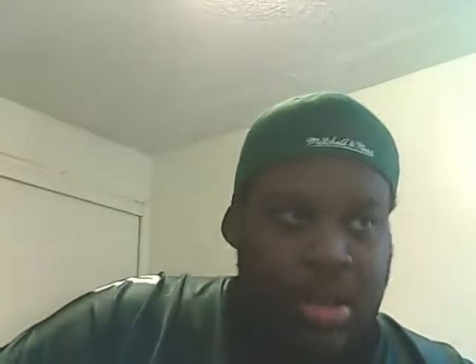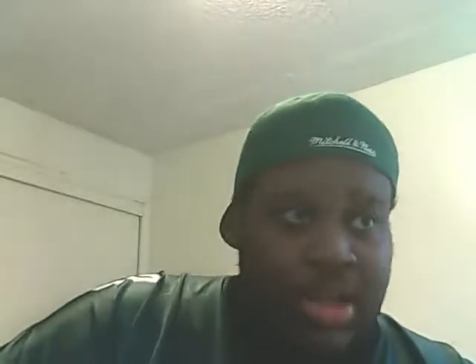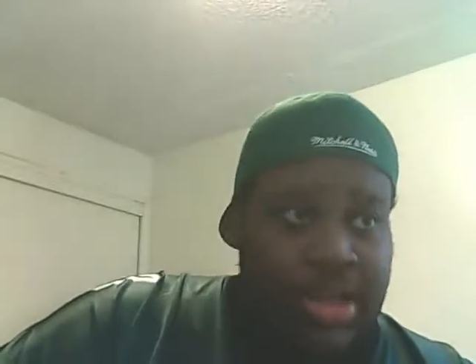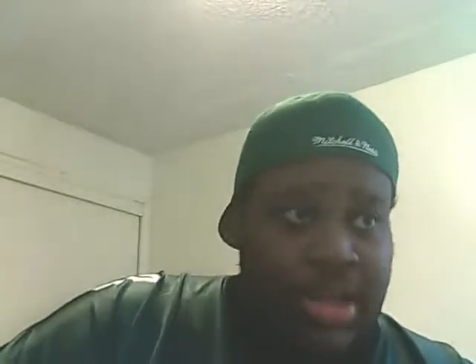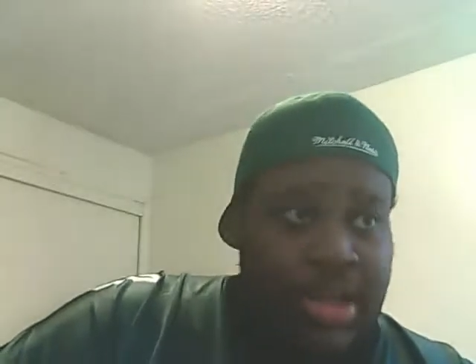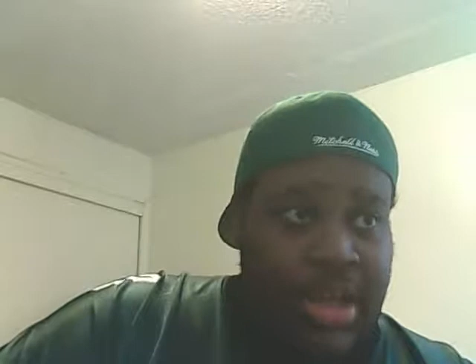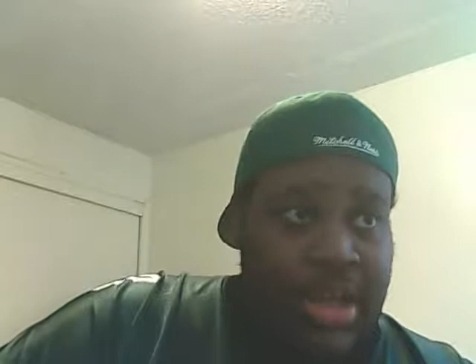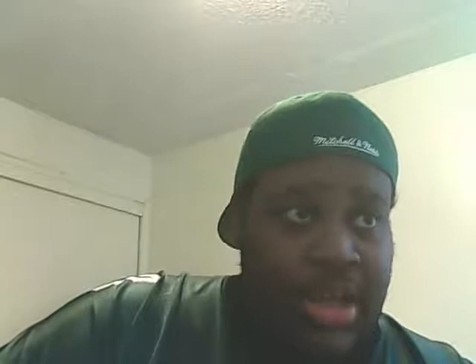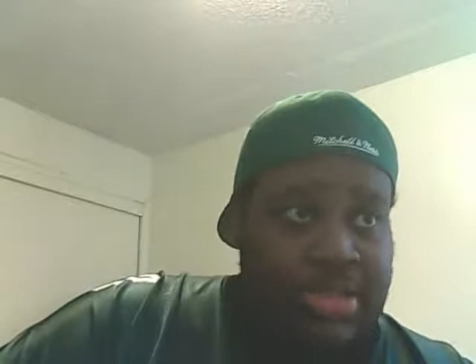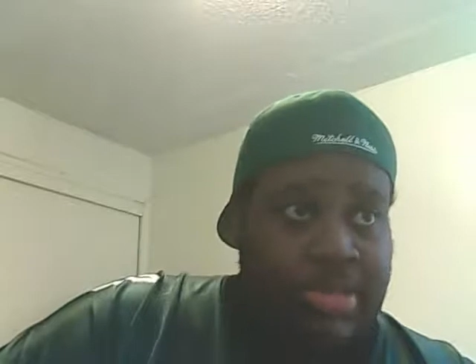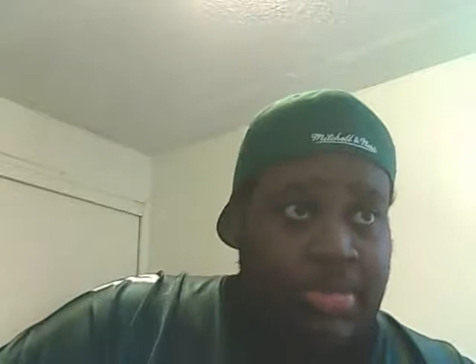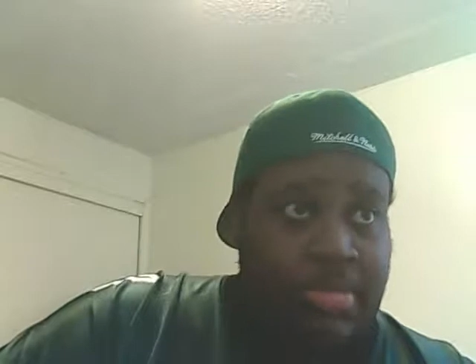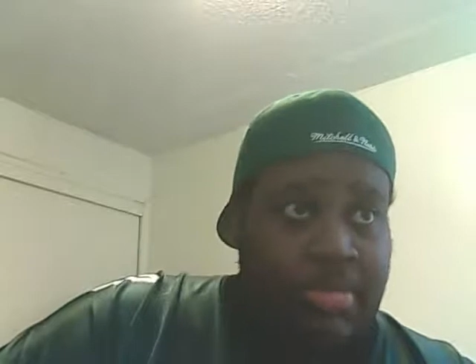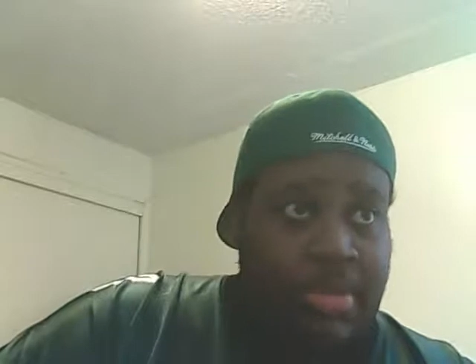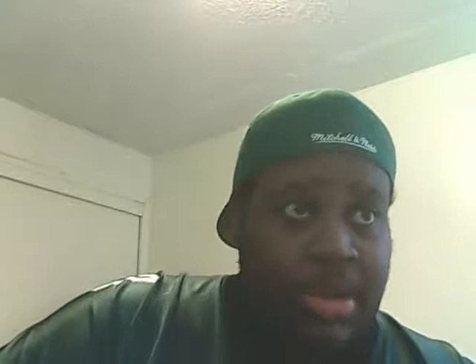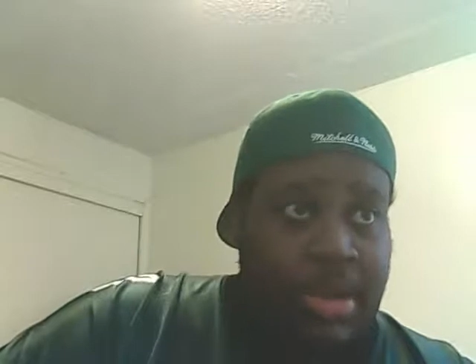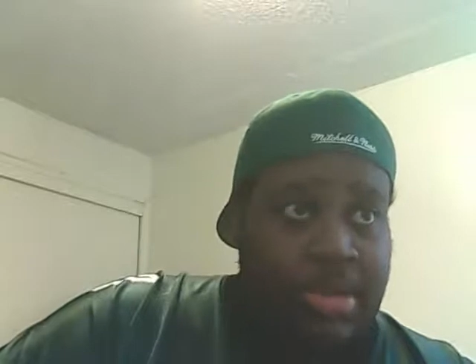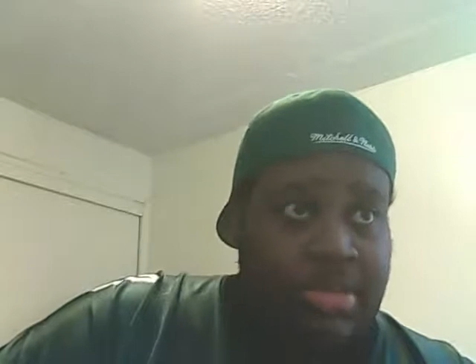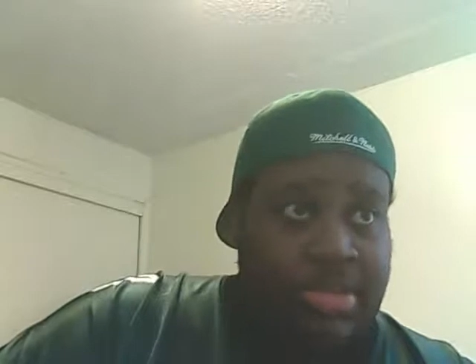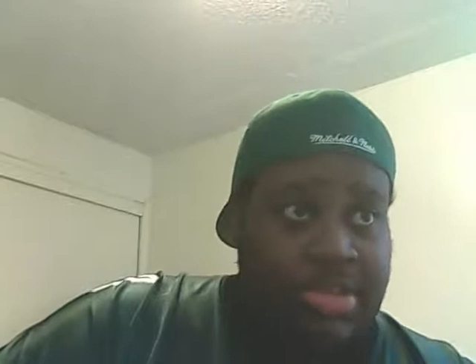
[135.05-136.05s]
Yes,
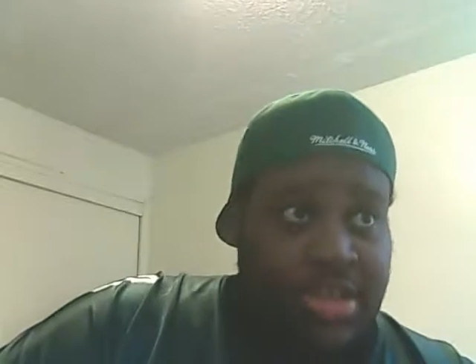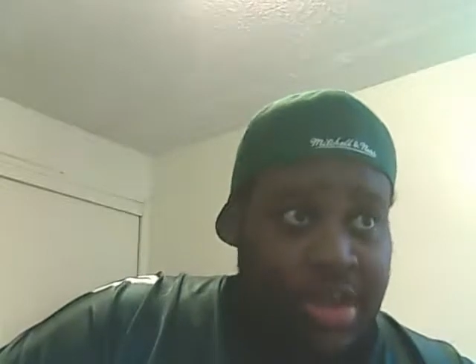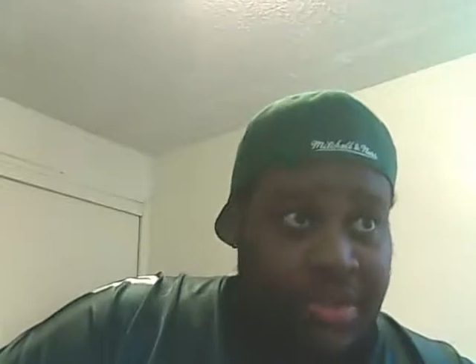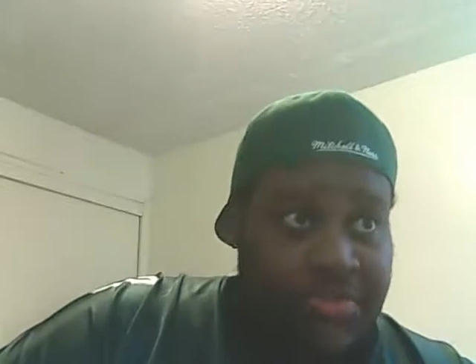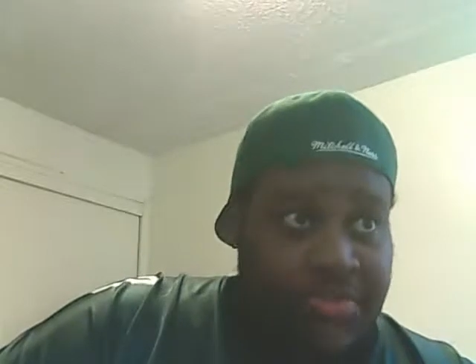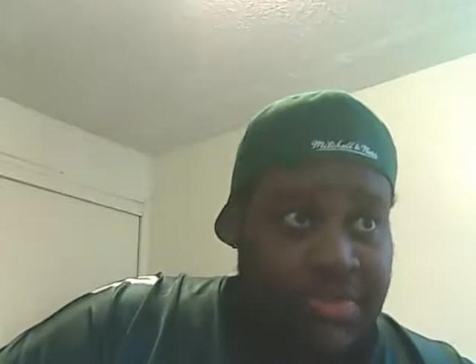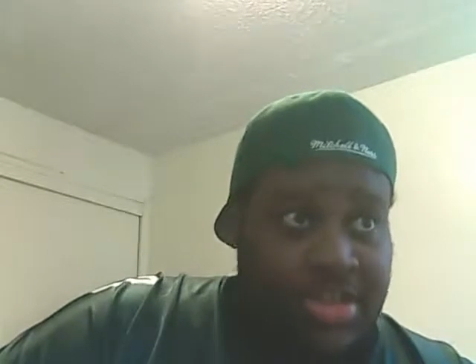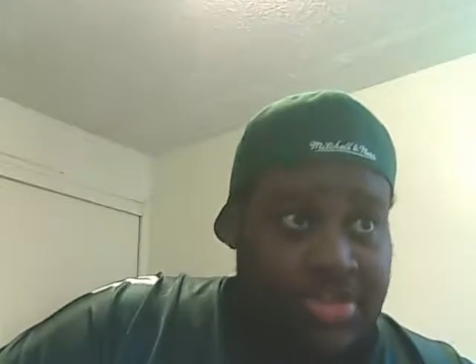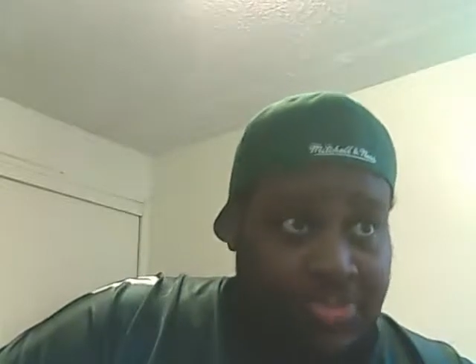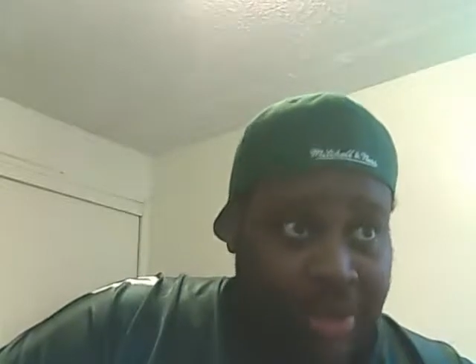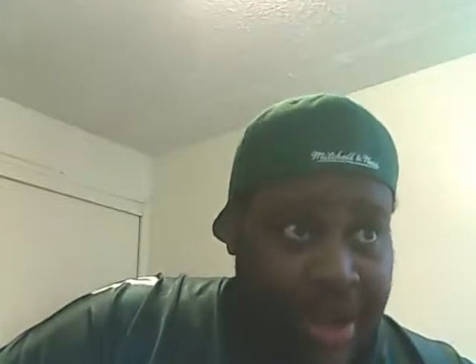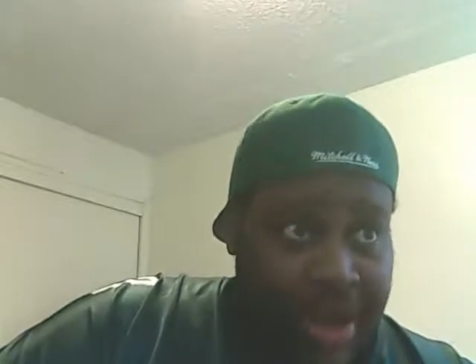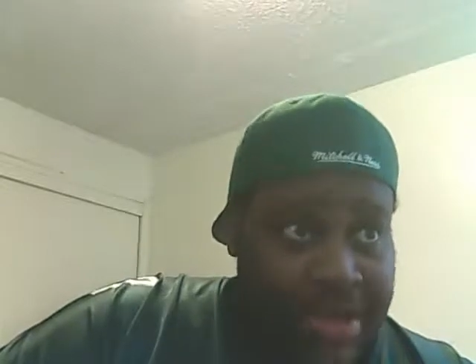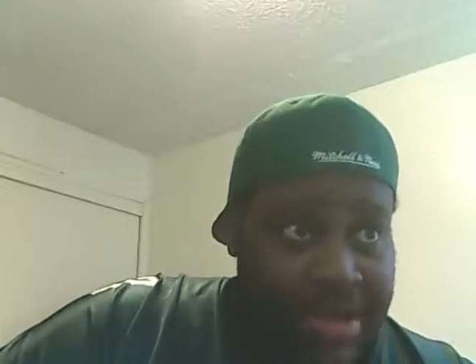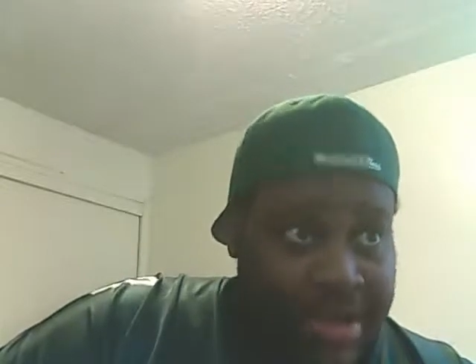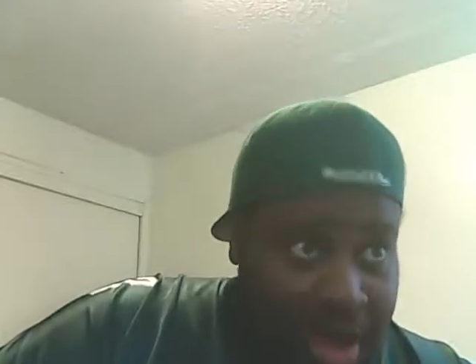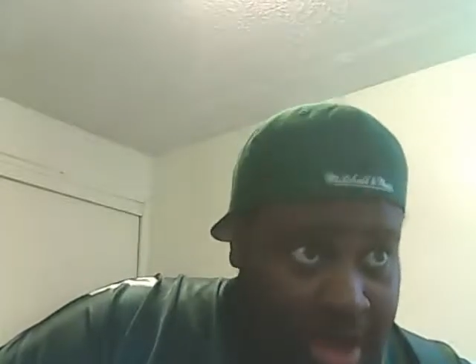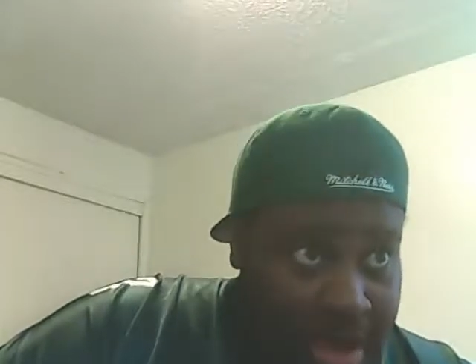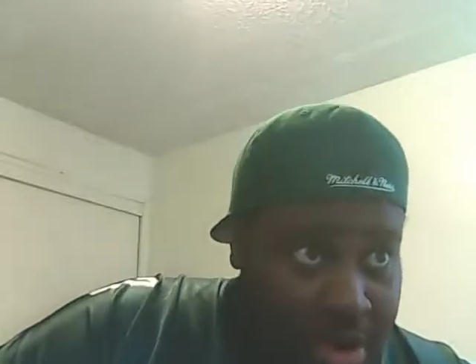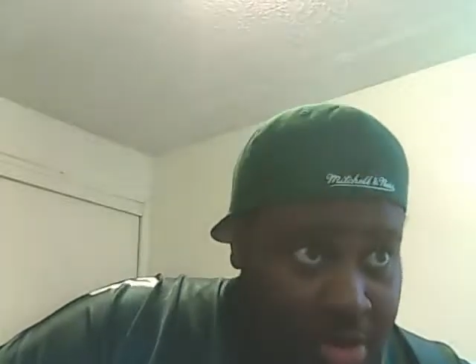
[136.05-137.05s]
month service right
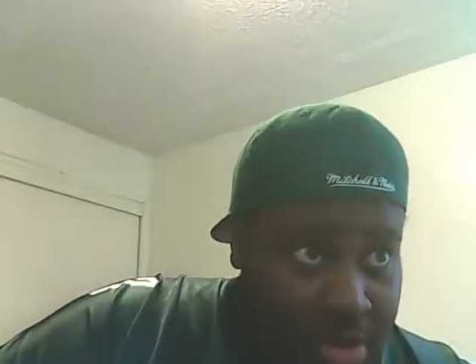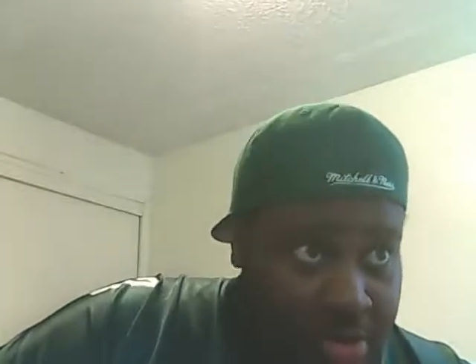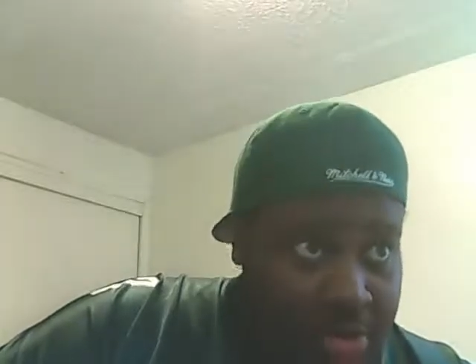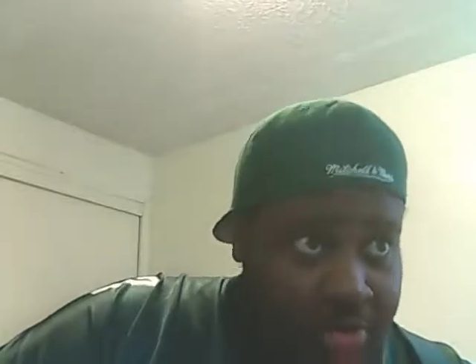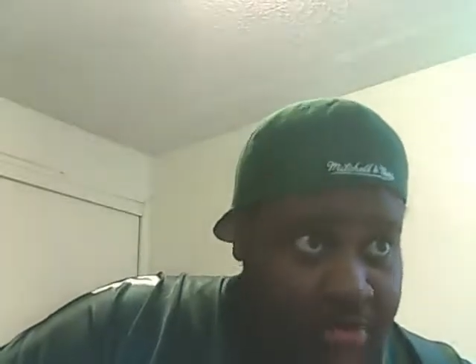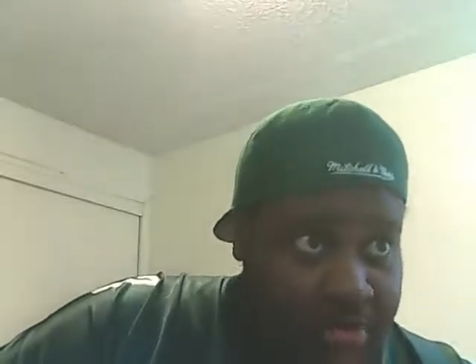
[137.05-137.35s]
now